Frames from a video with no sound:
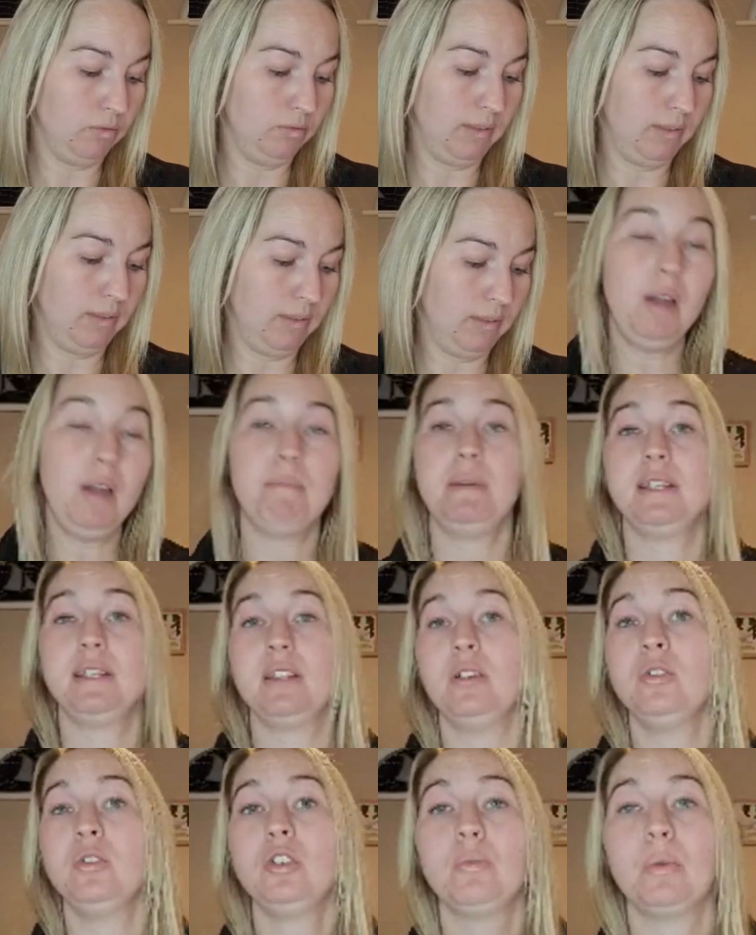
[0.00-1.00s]
they might
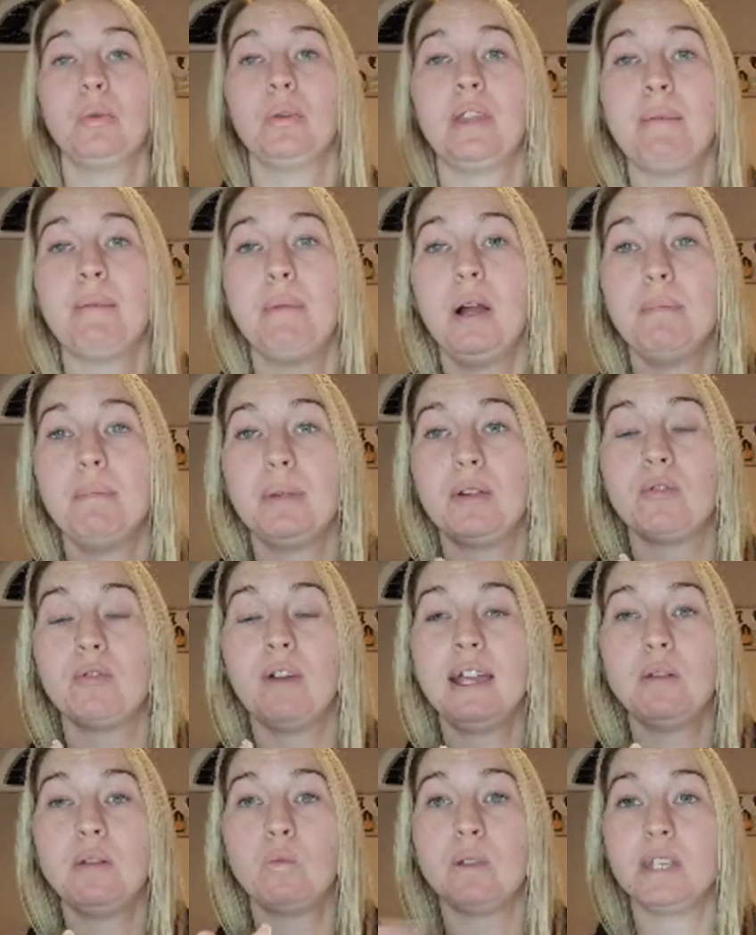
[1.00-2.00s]
be
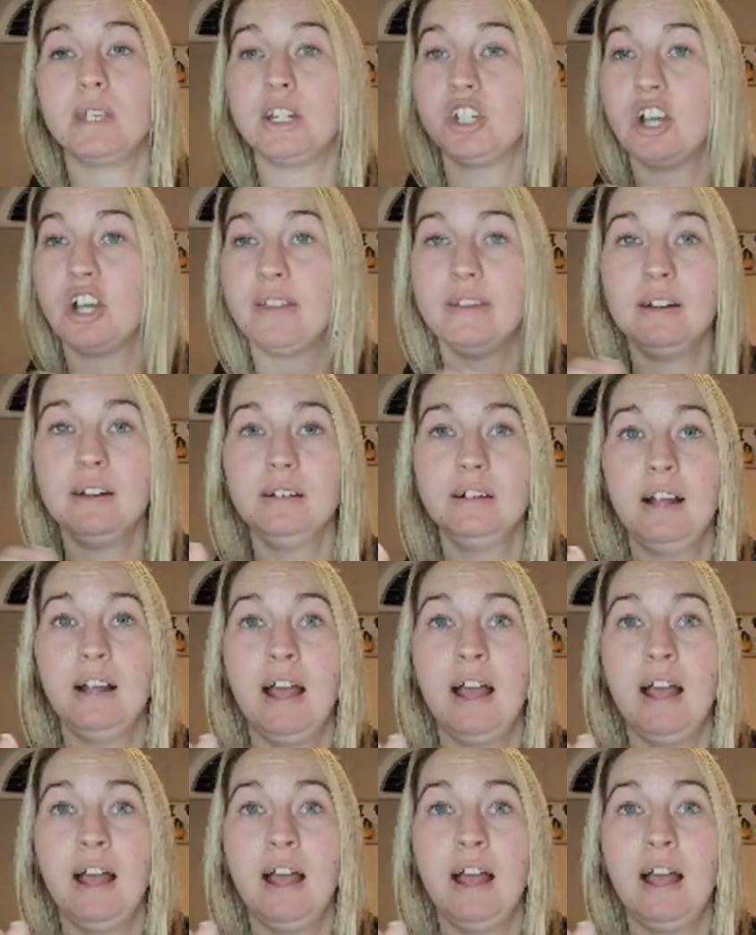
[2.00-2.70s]
great with each other.